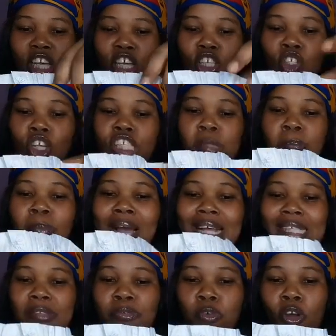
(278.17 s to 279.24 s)
It just
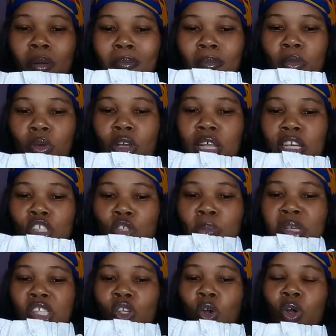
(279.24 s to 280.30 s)
parts from a little
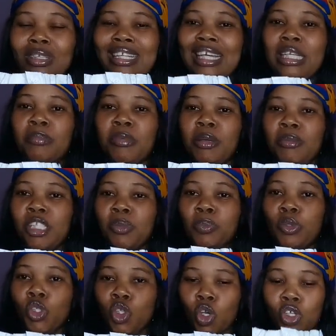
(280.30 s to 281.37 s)
bit under the baby's
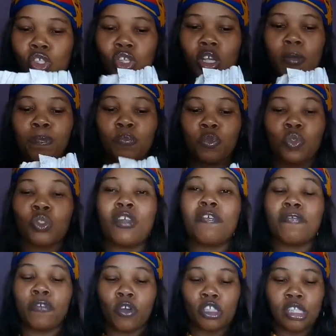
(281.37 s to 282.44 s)
buttocks to the
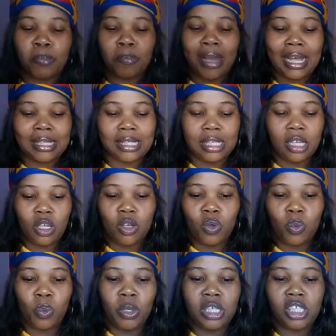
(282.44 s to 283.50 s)
front part,
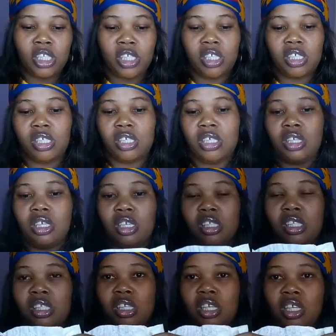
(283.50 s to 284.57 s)
which
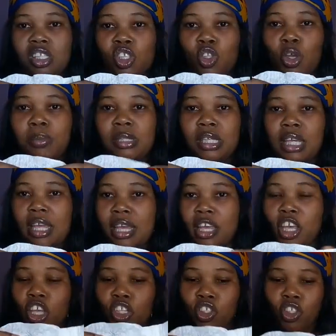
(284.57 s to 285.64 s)
is, it stops here.
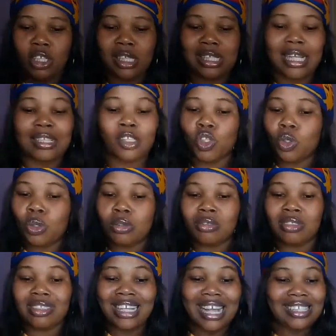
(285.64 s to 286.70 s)
Do you understand? So
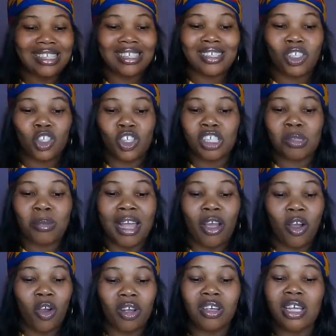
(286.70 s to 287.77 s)
that is just my
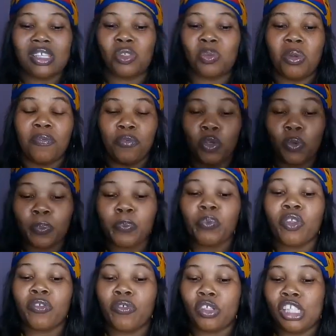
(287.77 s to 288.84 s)
honest review
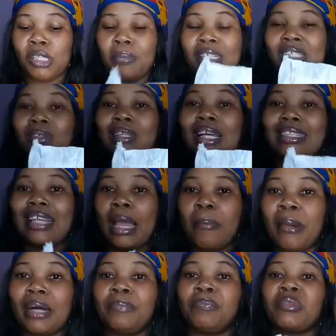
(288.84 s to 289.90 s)
for this particular
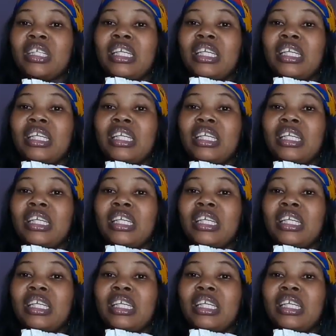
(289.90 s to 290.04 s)
diaper.